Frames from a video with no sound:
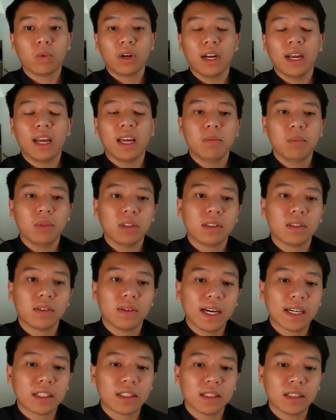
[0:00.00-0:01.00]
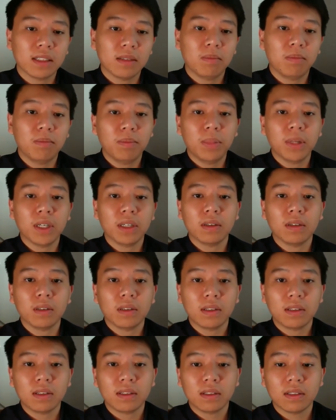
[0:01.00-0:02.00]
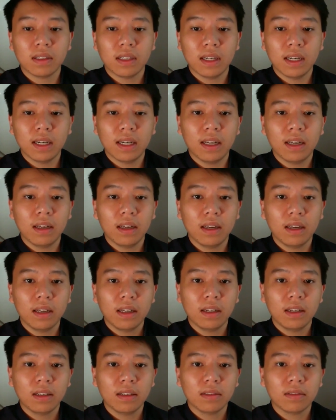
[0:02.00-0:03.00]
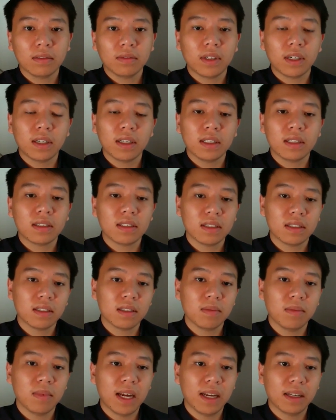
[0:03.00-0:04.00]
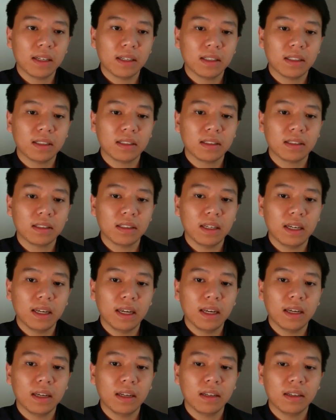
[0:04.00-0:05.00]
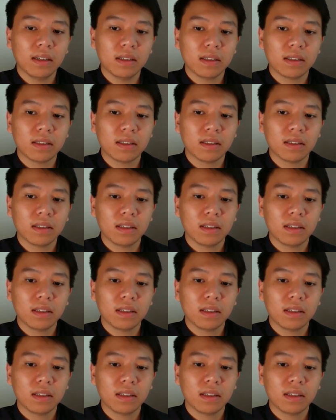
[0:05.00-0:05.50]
we're able to actually build a very systematic and